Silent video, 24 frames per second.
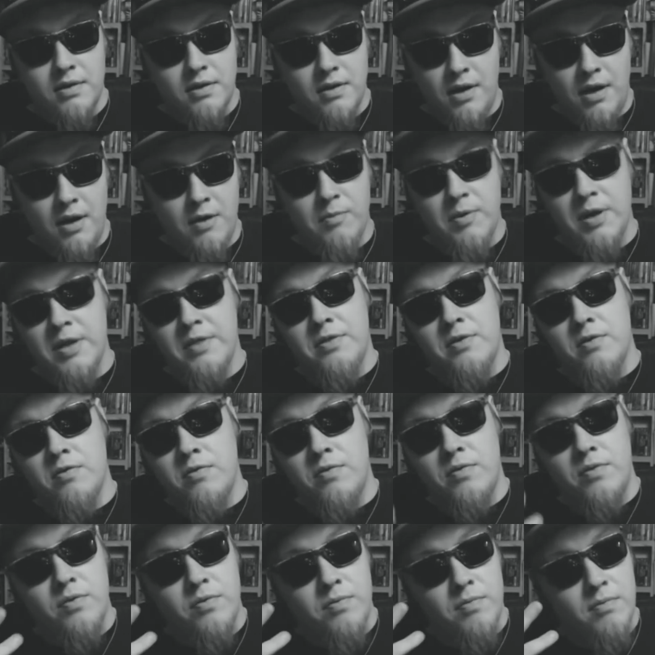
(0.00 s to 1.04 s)
I went through
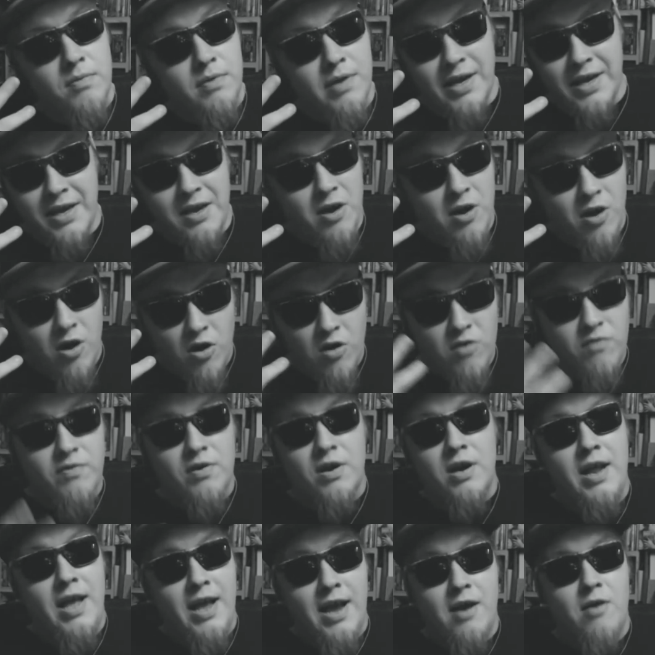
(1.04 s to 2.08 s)
like over an
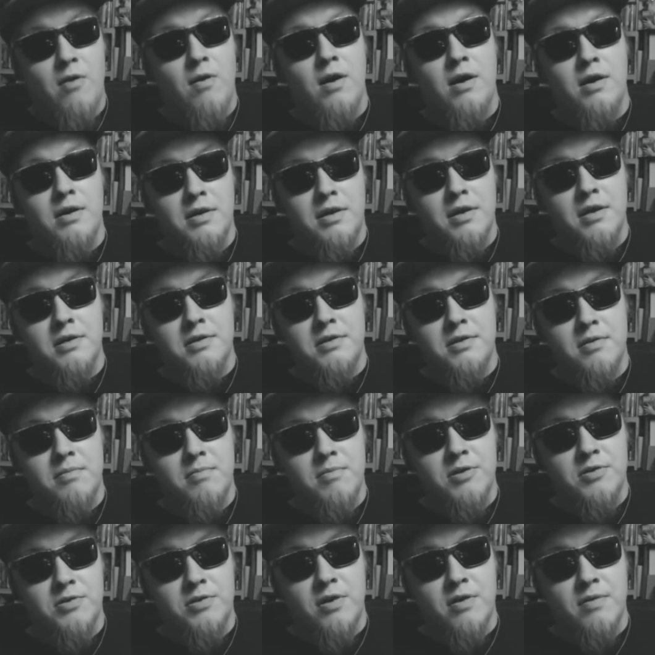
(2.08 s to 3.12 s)
hour on customer
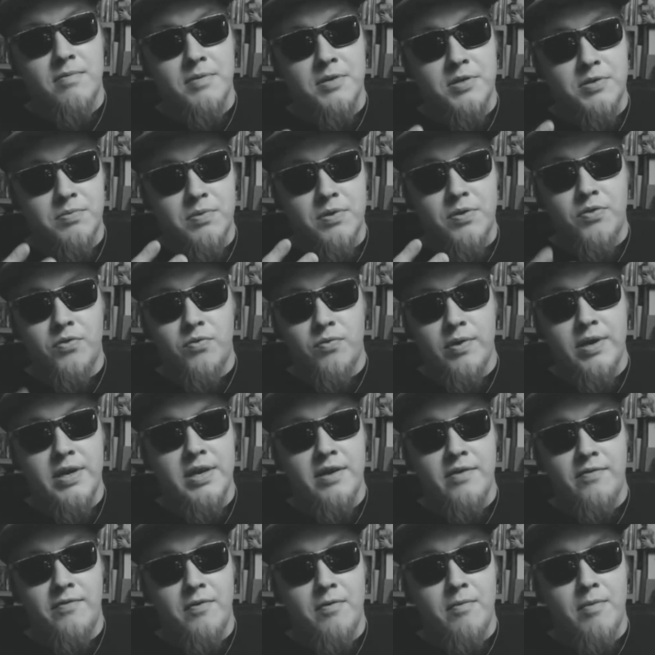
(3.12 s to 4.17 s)
service with 3
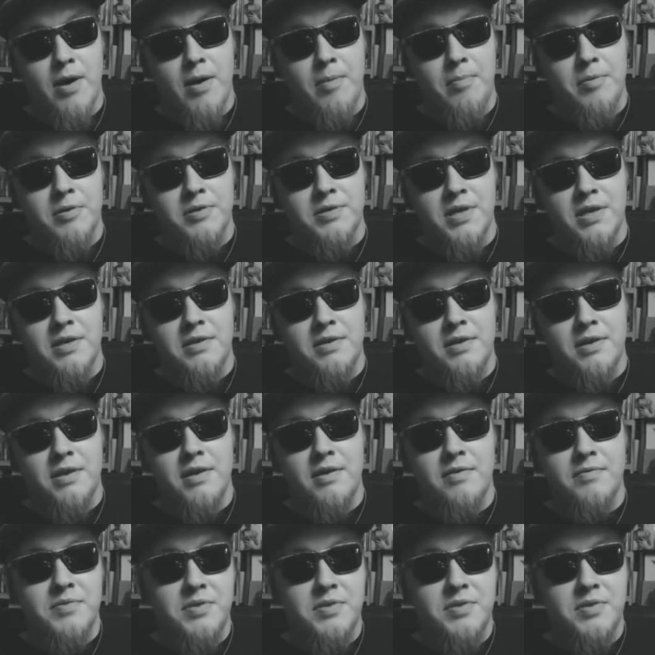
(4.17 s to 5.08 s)
different representatives,